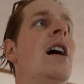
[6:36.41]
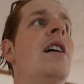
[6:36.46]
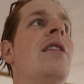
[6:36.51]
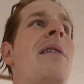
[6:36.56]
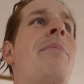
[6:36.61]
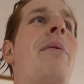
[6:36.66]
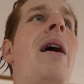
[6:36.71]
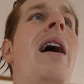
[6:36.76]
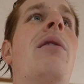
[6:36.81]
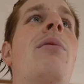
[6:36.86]

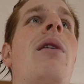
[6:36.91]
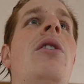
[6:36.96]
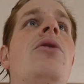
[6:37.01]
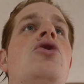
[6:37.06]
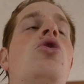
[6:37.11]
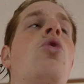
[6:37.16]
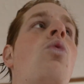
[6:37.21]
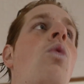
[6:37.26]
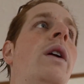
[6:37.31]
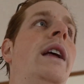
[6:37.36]
They buy around
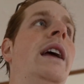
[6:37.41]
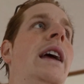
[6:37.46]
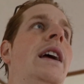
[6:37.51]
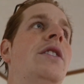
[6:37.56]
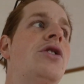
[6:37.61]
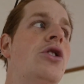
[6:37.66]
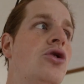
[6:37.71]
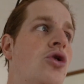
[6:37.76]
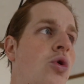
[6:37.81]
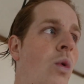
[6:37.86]
20
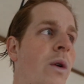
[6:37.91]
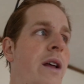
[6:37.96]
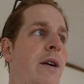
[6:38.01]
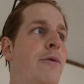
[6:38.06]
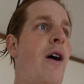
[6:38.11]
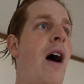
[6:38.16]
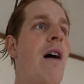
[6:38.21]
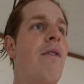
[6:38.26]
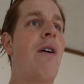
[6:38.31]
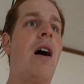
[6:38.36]
to
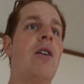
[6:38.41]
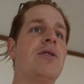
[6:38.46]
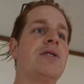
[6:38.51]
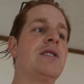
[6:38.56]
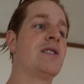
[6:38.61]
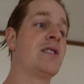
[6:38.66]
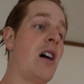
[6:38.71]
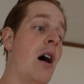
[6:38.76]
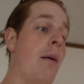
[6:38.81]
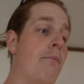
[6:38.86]
25
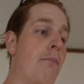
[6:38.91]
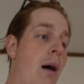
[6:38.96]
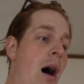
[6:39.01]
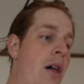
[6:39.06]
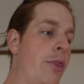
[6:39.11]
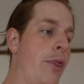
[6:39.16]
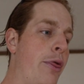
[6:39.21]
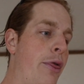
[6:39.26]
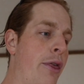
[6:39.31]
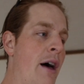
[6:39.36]
houses a
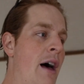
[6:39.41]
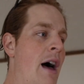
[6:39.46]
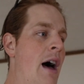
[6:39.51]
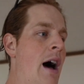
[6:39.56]
month.